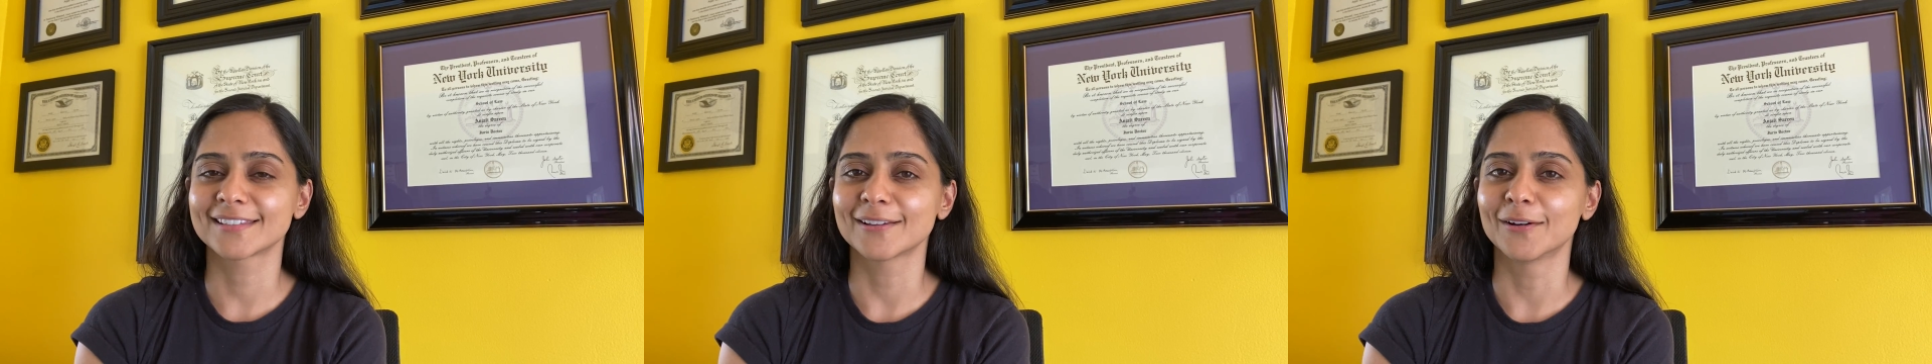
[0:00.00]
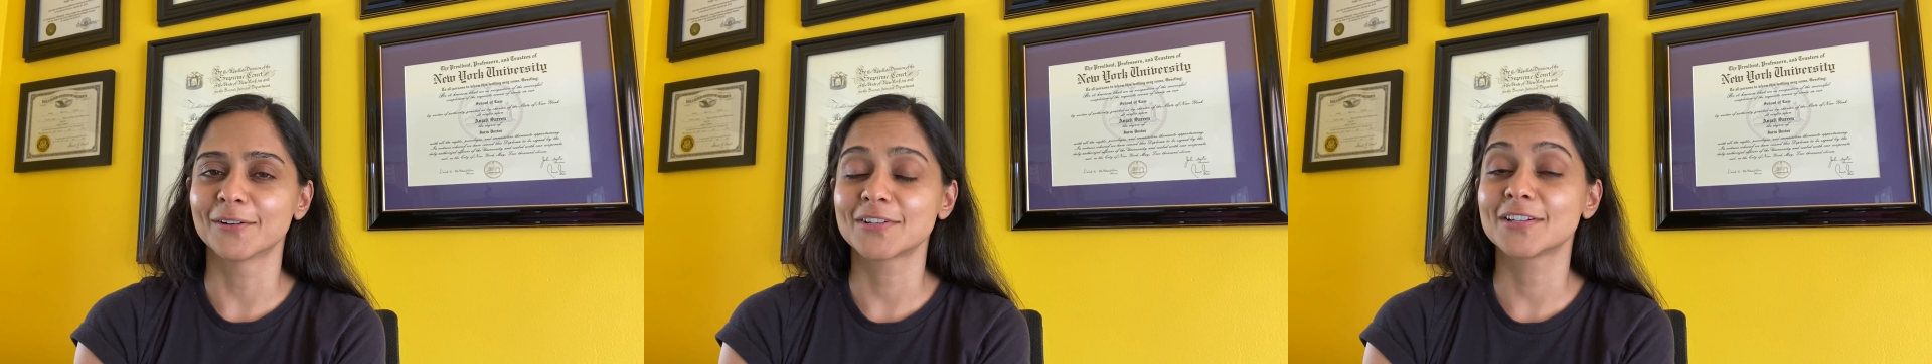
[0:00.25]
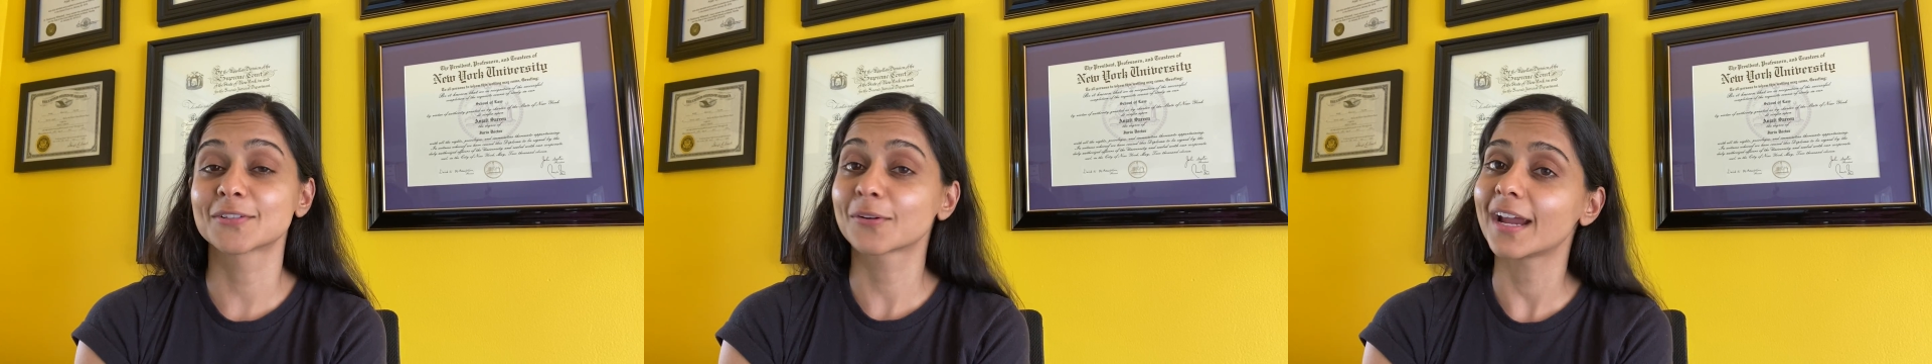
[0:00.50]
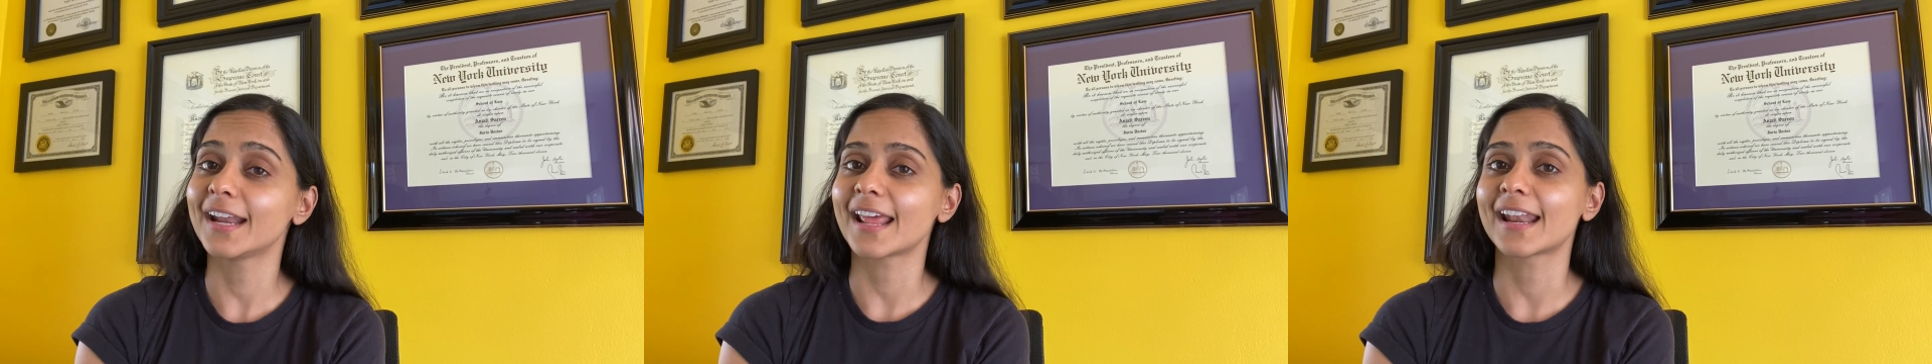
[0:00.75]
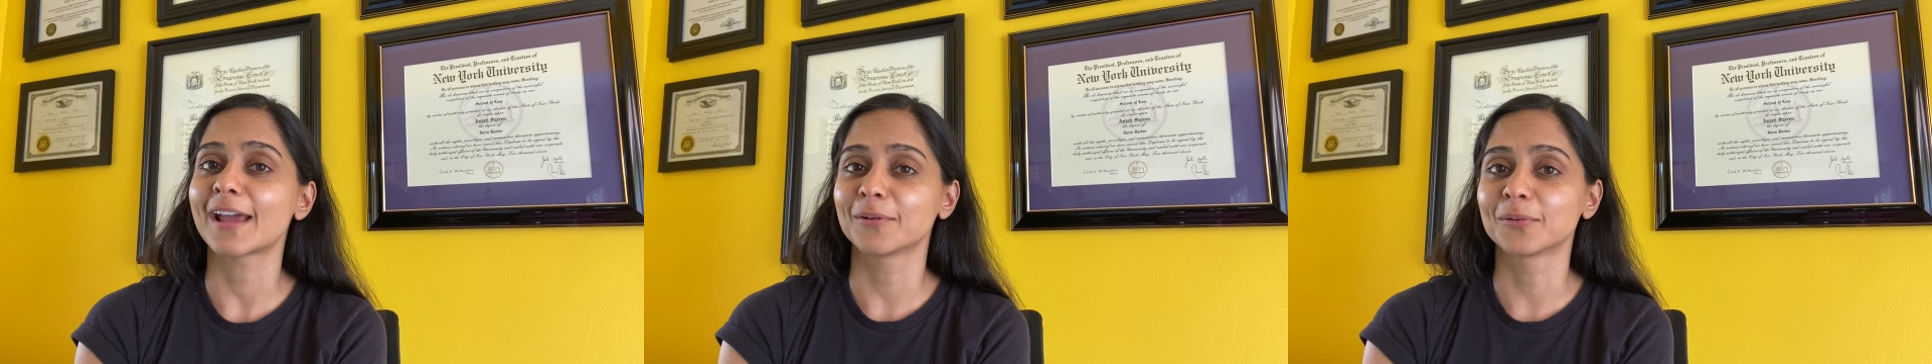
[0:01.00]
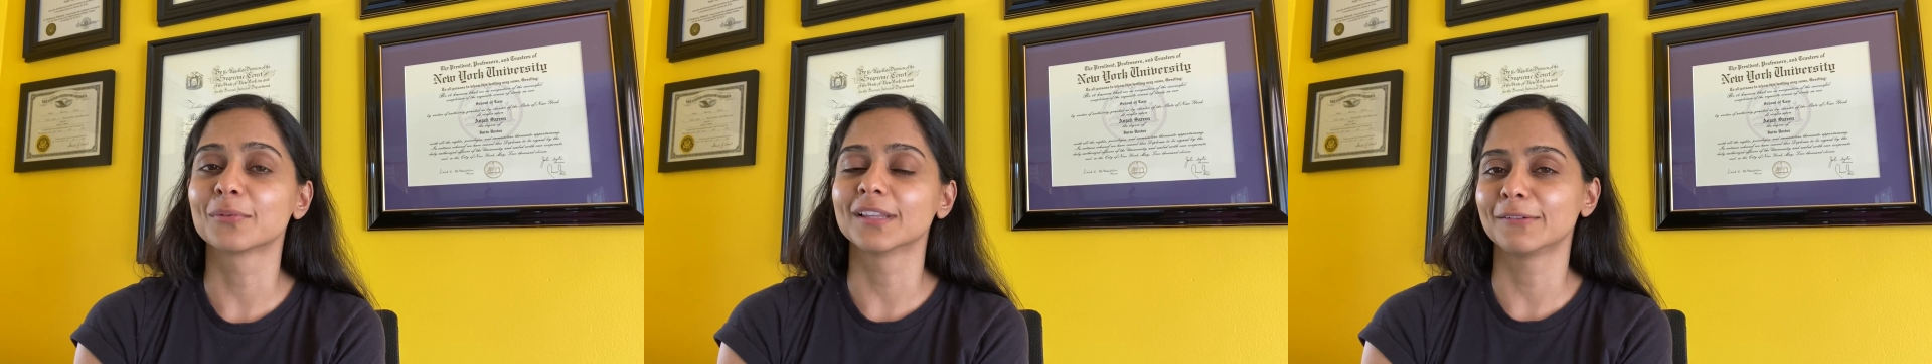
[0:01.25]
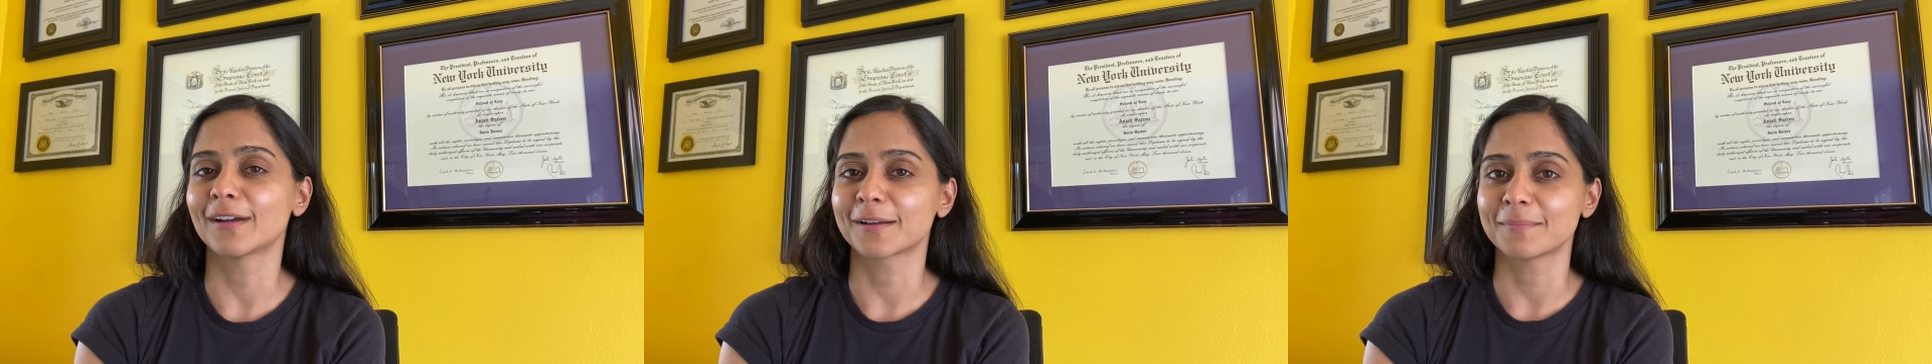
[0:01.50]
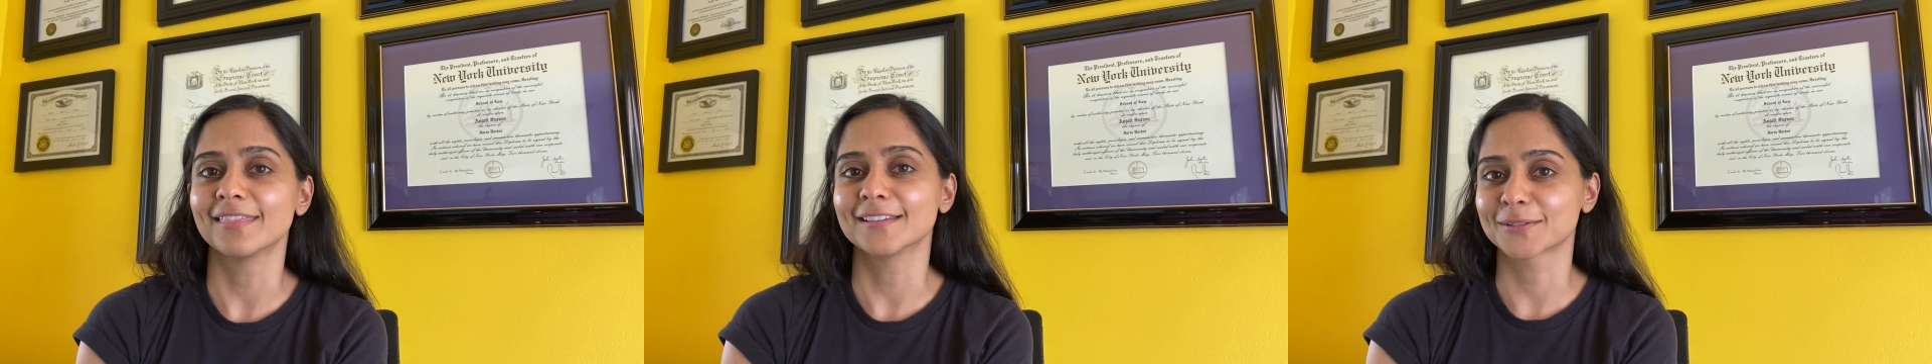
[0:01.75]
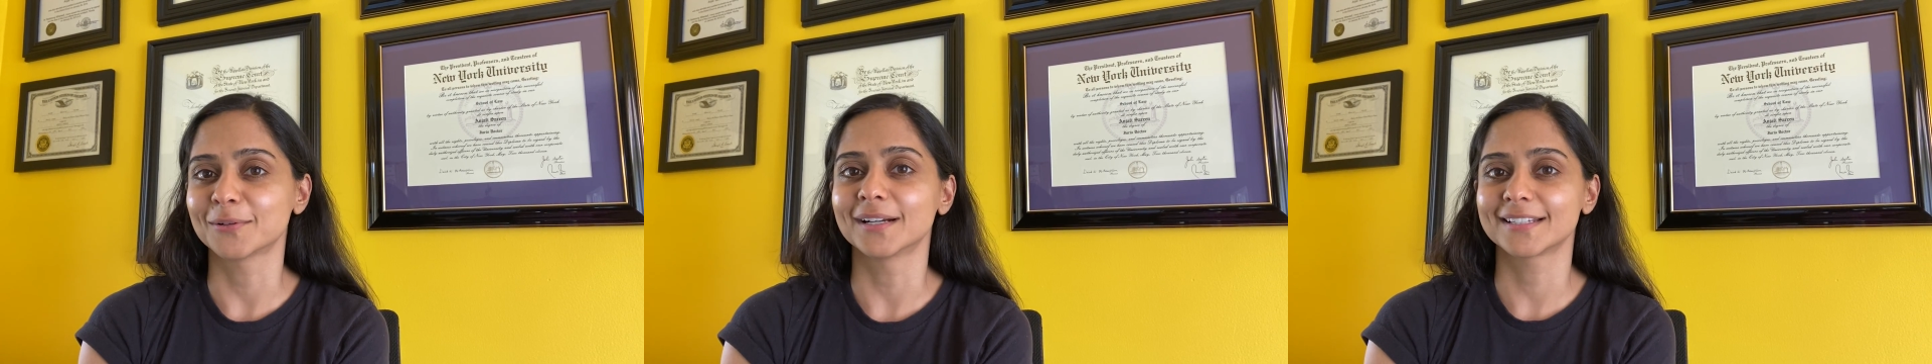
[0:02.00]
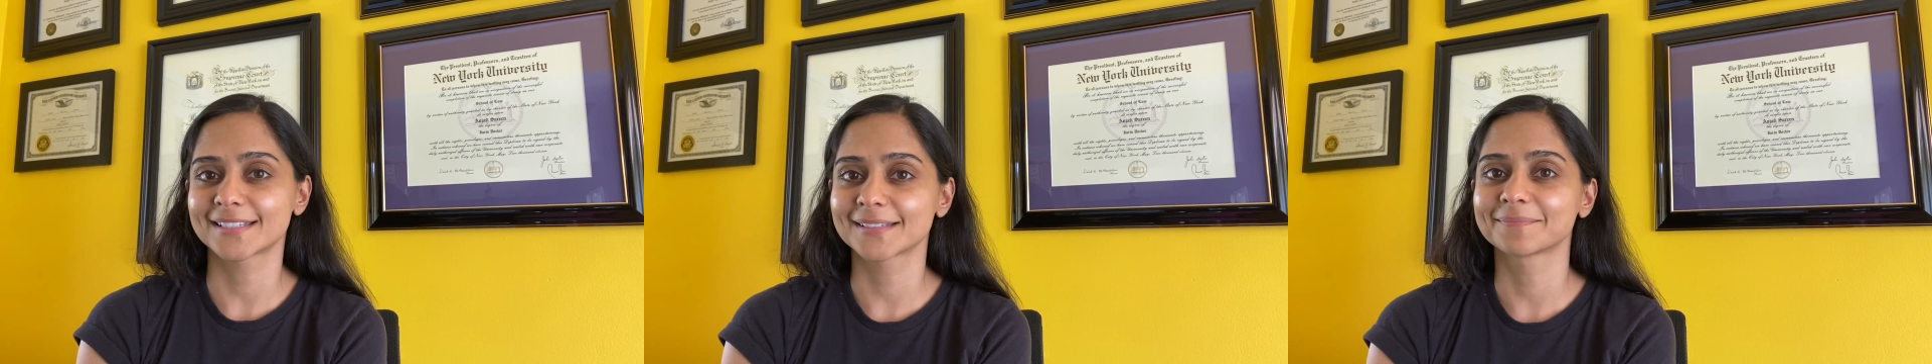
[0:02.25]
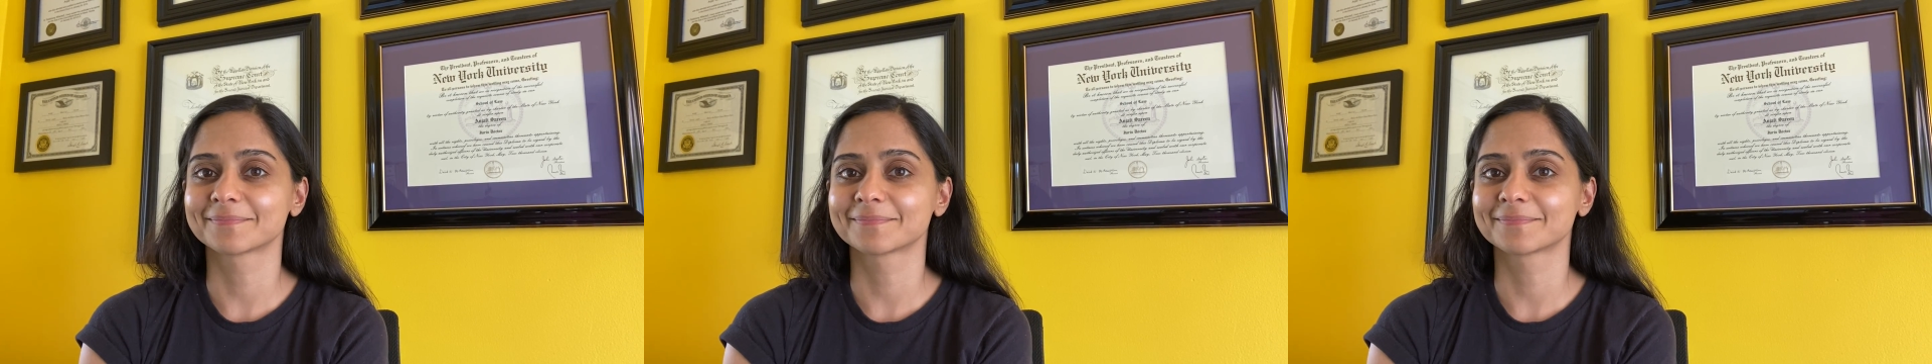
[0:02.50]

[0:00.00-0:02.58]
So she's great, and I would really recommend this course.